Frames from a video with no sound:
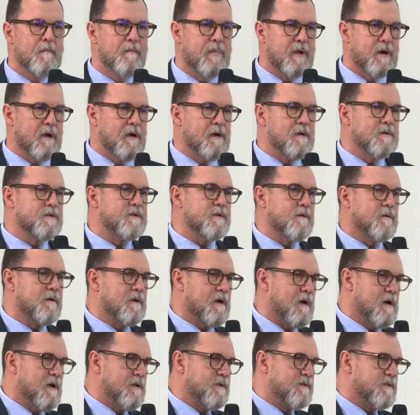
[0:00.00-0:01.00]
but also
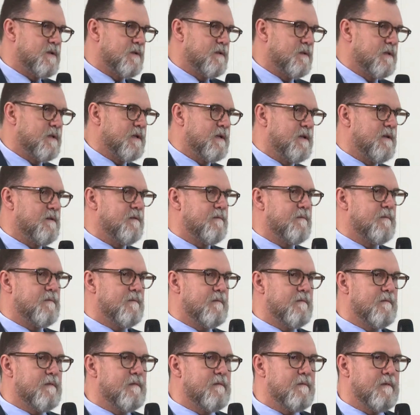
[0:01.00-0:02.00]
constantly
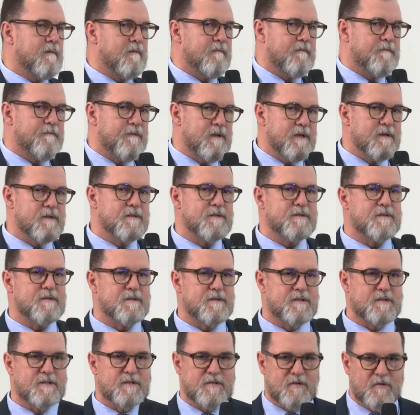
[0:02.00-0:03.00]
feels the
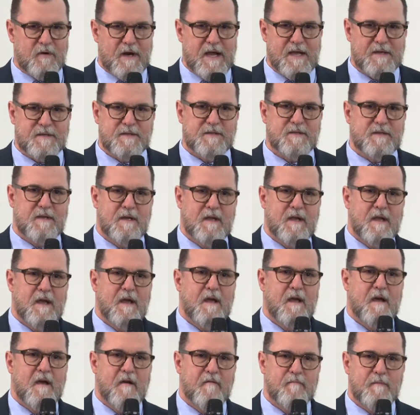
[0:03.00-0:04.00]
stress
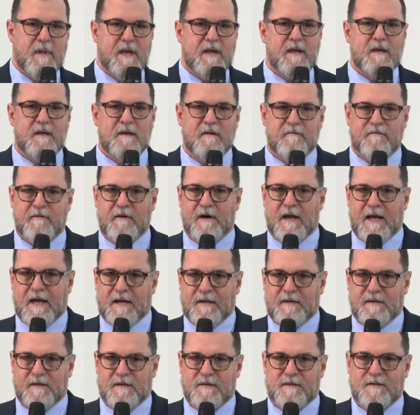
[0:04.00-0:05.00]
of many different
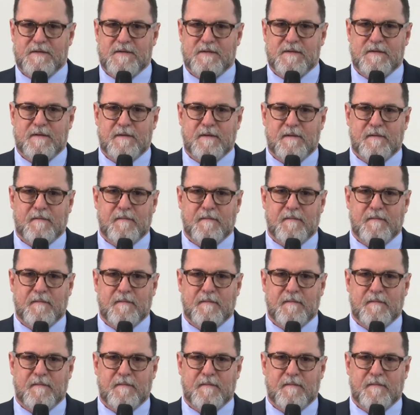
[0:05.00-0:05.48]
actors.